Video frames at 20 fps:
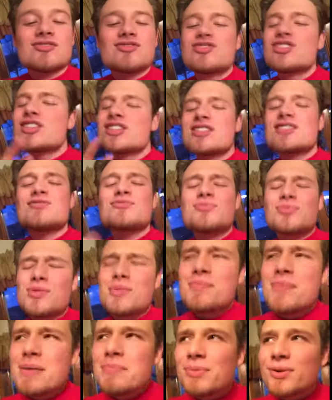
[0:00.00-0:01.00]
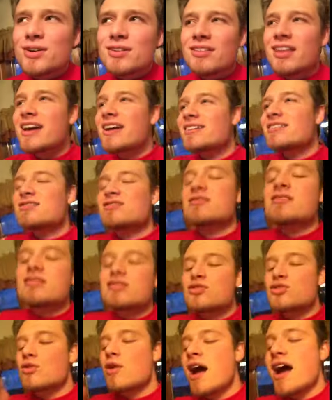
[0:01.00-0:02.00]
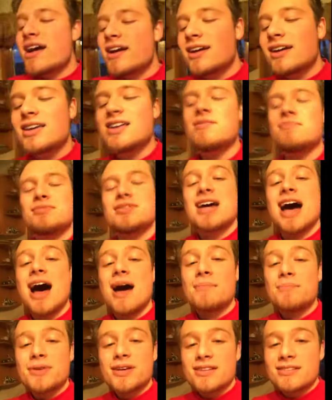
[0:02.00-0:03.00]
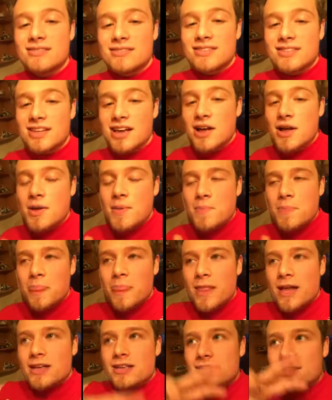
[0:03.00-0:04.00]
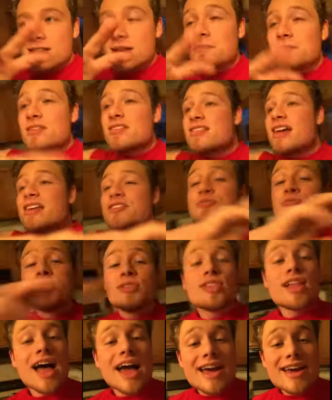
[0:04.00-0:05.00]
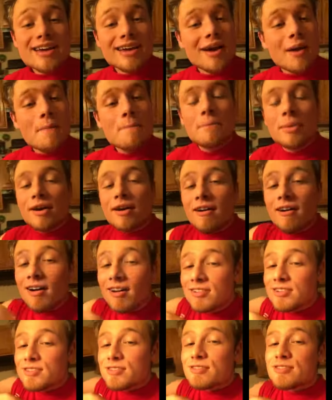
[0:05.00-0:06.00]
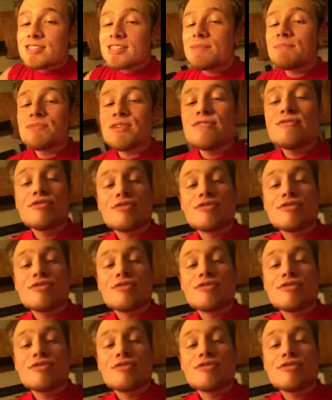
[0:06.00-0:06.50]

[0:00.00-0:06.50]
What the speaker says: Just remember, like, to try and keep toppings something that you like, but also something